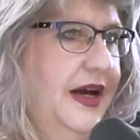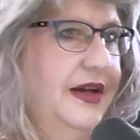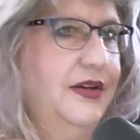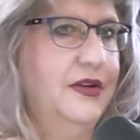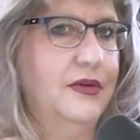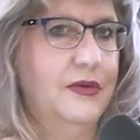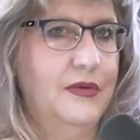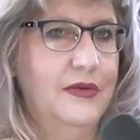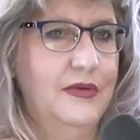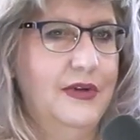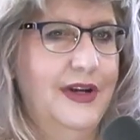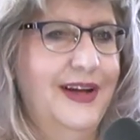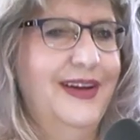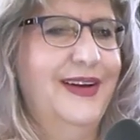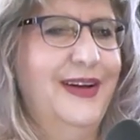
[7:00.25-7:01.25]
I do.
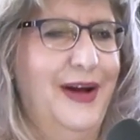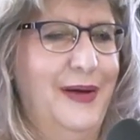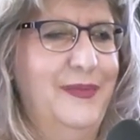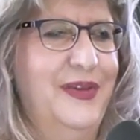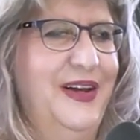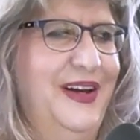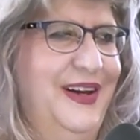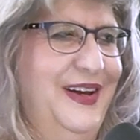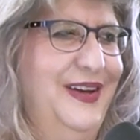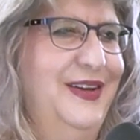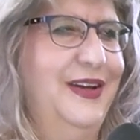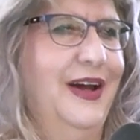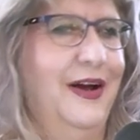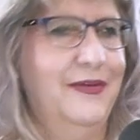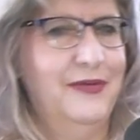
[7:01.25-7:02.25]
I'm thinking,
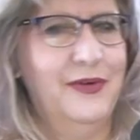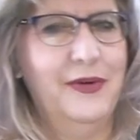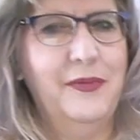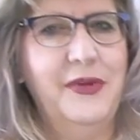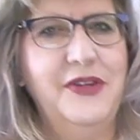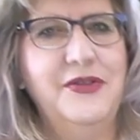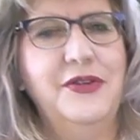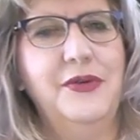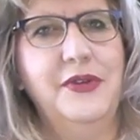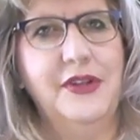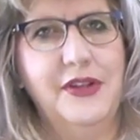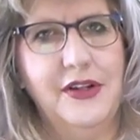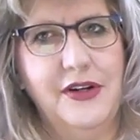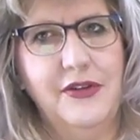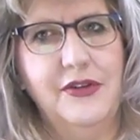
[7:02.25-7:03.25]
yeah, everybody's doing the
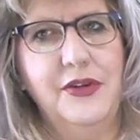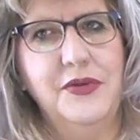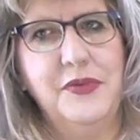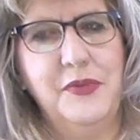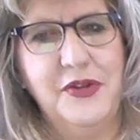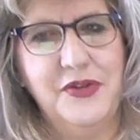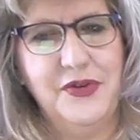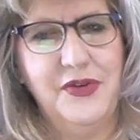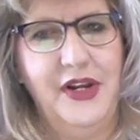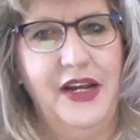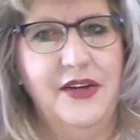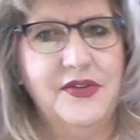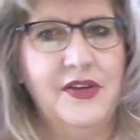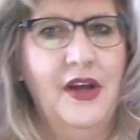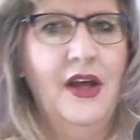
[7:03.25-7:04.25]
little Ghostbuster
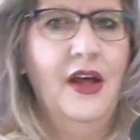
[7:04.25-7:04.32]
dance.